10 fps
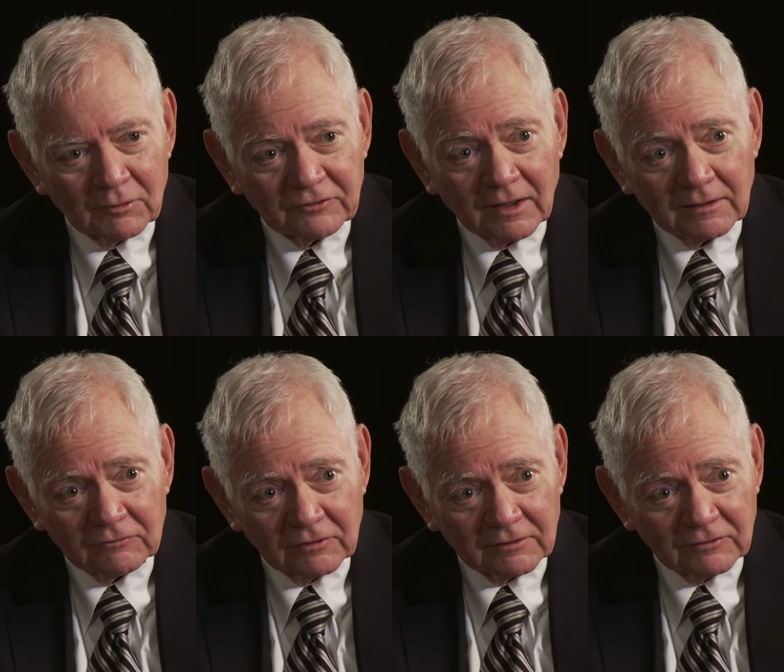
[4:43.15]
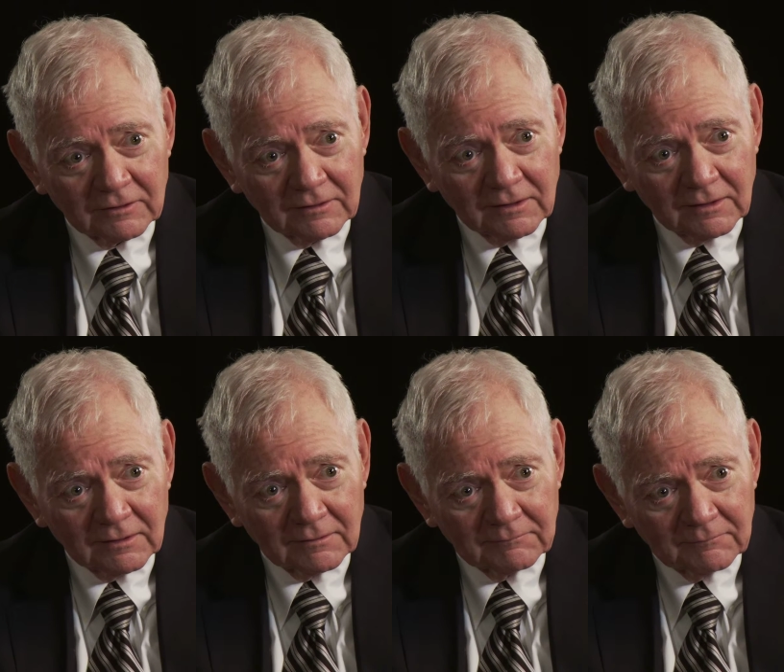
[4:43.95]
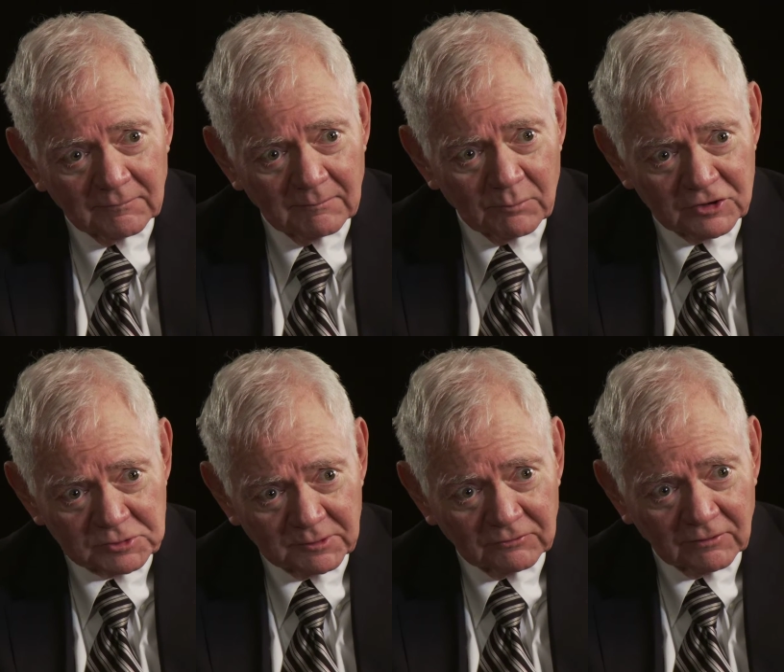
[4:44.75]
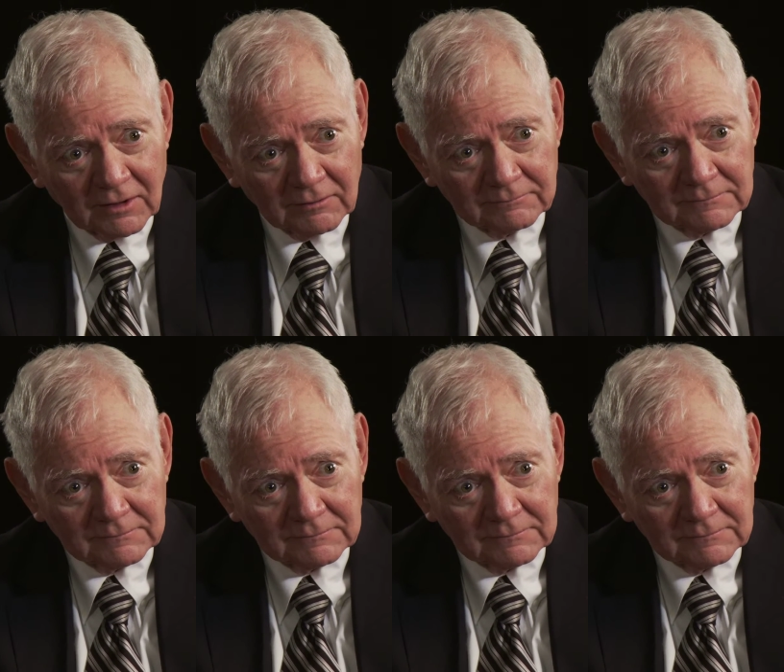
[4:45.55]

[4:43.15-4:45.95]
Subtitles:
presiding judge at the impeachment trial.